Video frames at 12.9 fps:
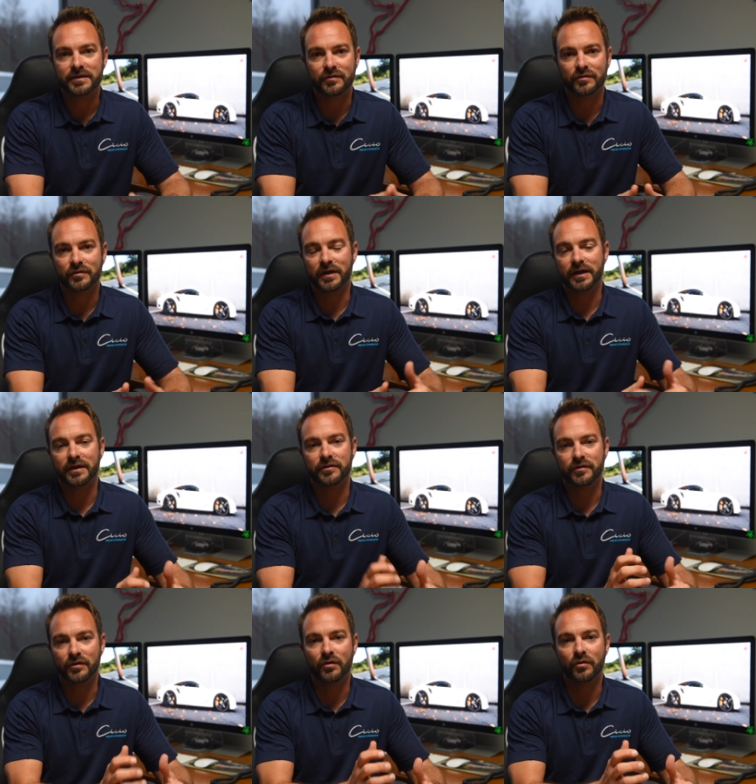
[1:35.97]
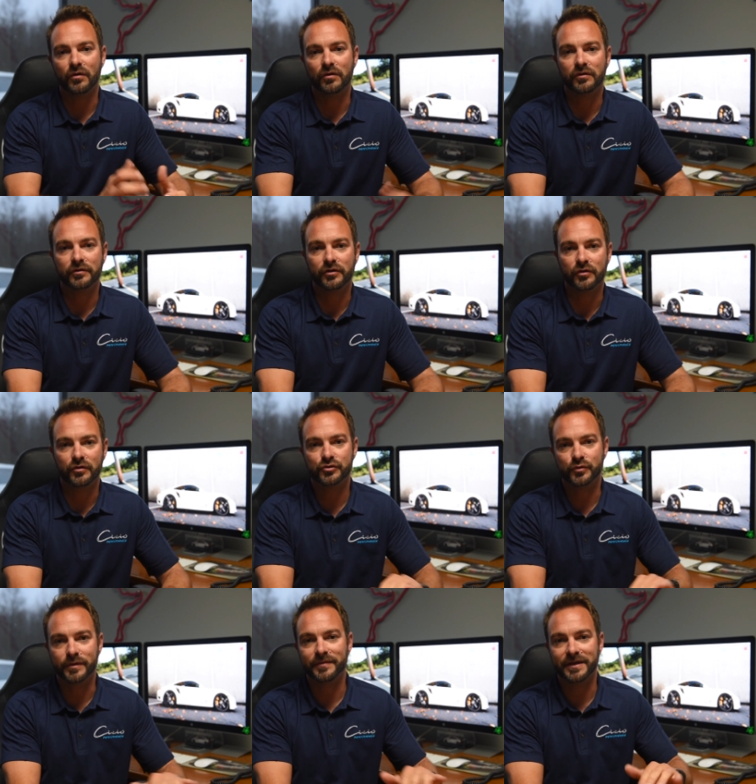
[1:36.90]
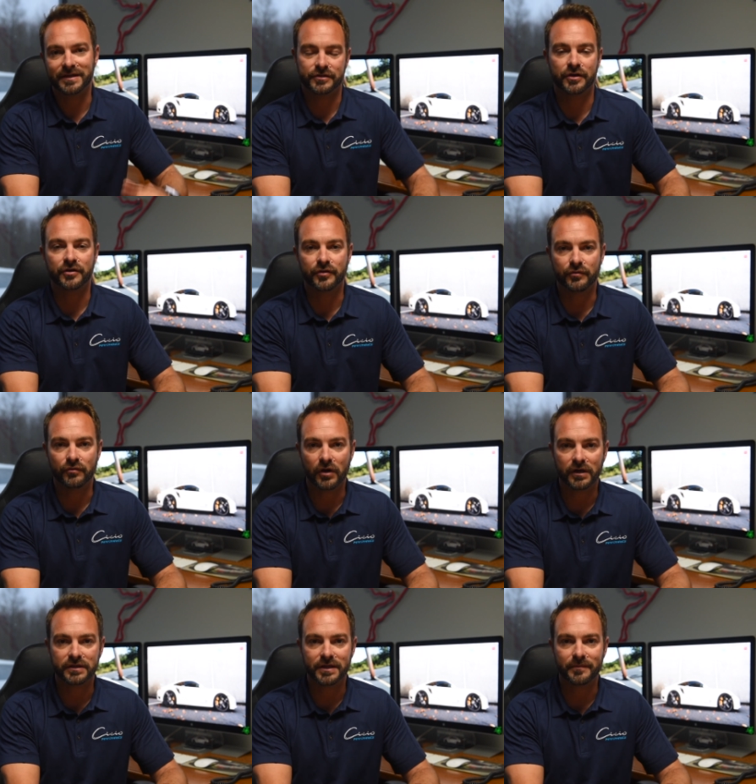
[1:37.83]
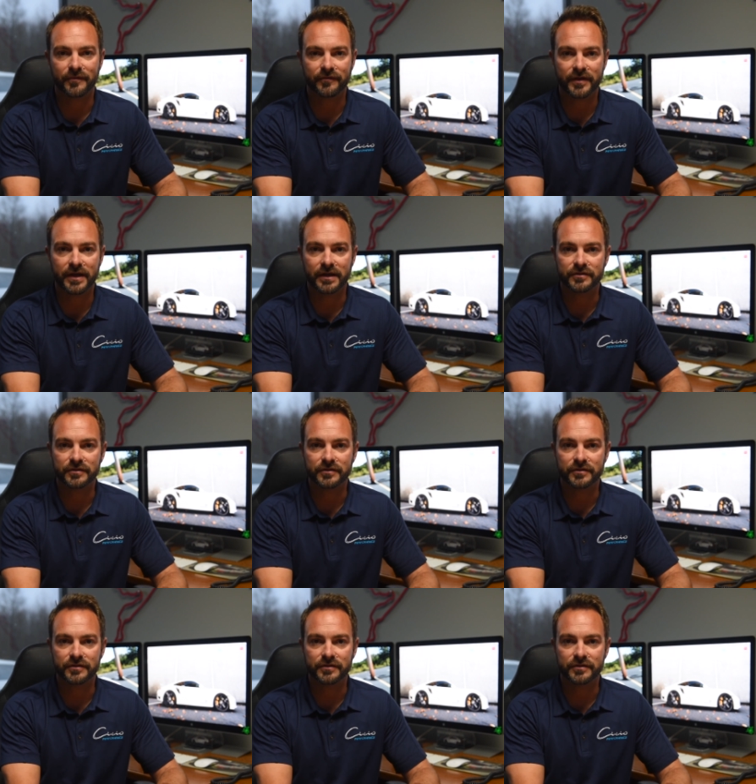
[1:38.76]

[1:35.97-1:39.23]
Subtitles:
I don't like the whole, you know, sweep things under the rug type of thing.